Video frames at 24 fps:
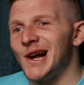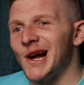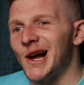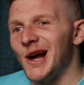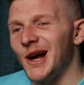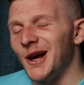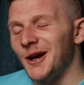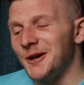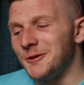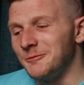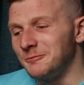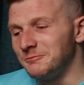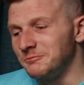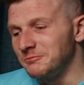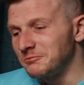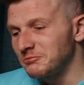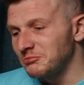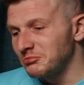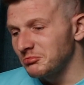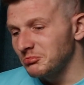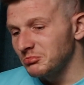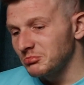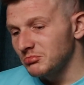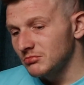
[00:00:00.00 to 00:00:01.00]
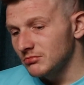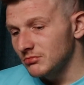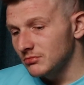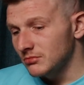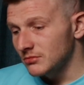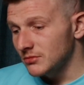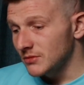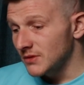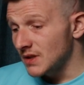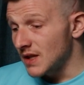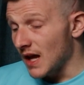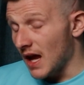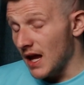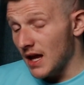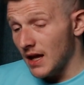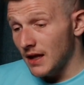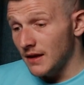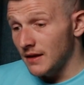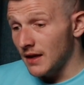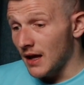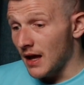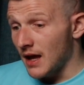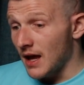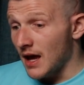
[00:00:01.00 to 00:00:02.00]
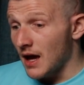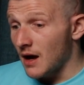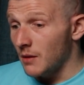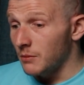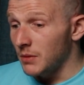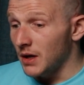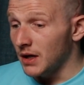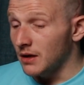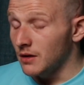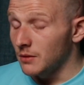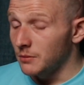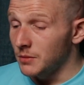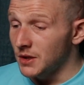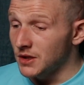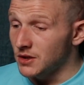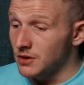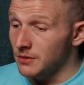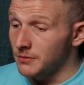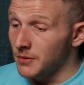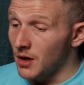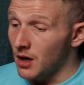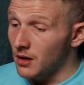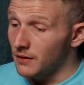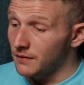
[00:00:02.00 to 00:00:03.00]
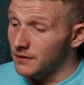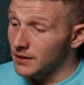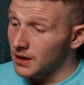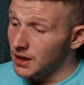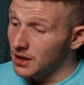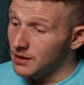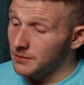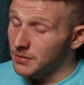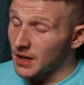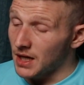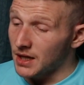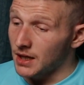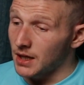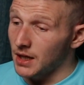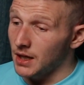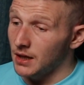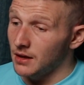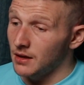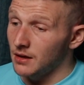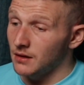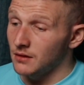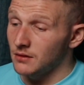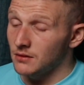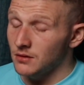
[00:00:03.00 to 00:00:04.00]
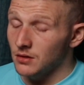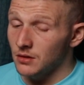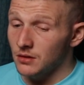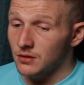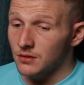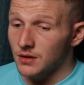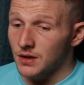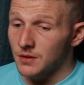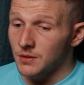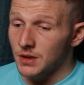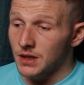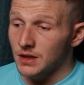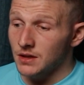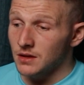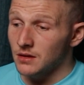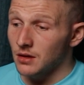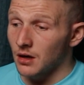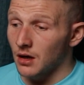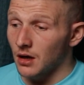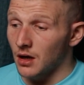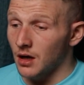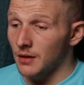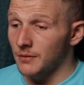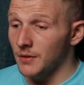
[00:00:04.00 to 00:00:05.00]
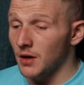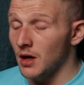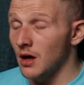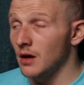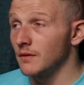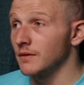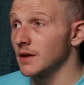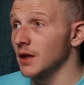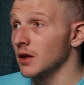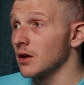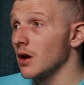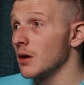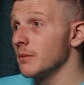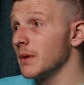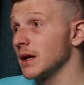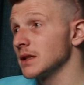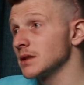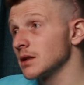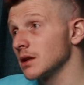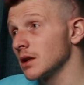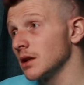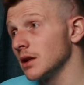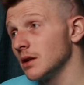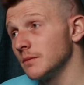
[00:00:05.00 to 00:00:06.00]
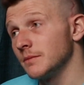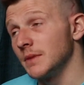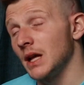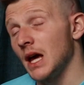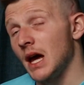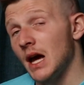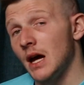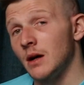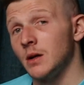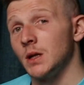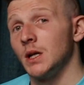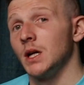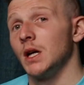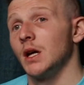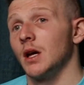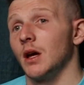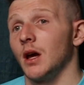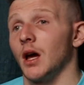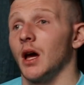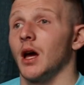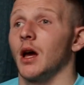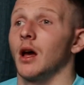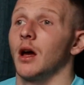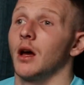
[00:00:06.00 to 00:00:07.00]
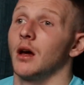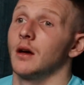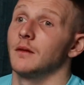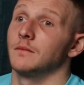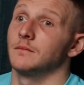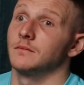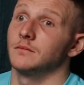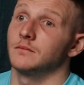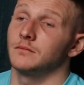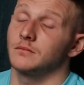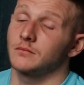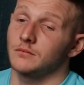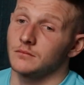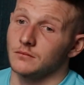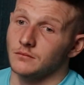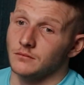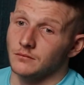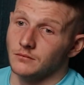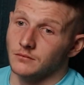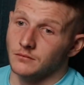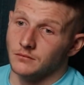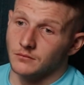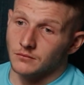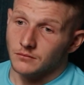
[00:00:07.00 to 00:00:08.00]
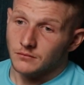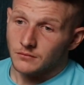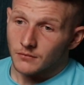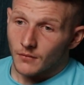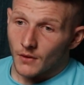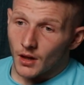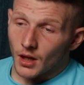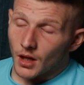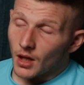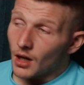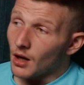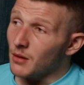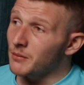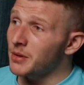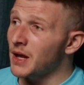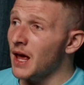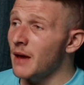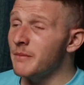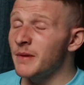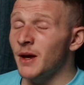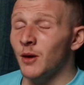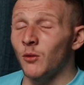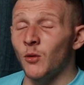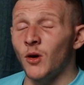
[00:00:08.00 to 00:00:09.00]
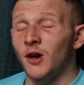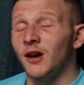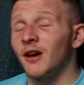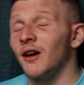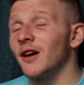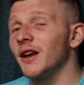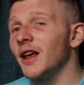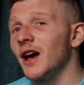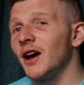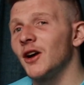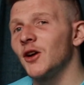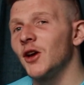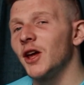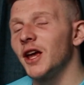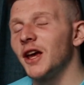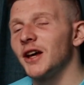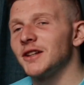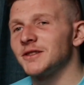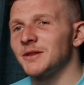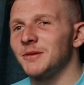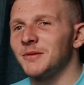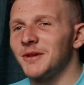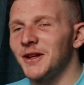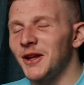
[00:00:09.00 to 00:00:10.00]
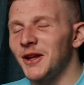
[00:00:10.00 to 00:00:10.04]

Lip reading: day in, day out, back at Bisham, hopefully back in 2-3 weeks' time. I hopefully go back to club now. Play a bit of one-eyed hockey, as I'm